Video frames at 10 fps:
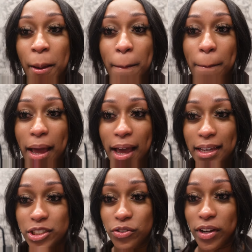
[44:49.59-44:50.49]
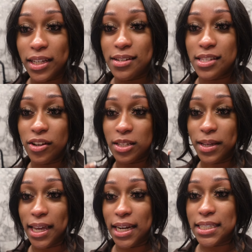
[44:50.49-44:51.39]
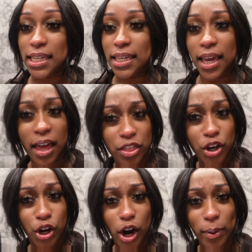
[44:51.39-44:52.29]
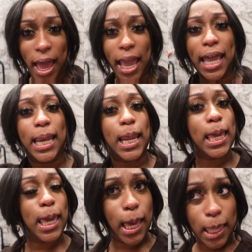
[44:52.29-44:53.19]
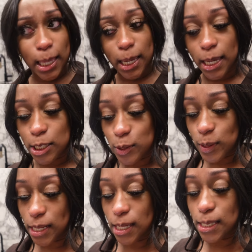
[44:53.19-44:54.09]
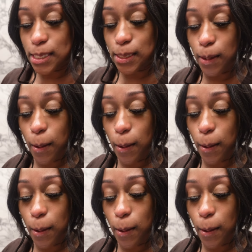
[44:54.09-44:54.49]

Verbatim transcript: But my eyes are red. Jesus Christ, we gotta get it together, girl. We gotta get it together, kindreds.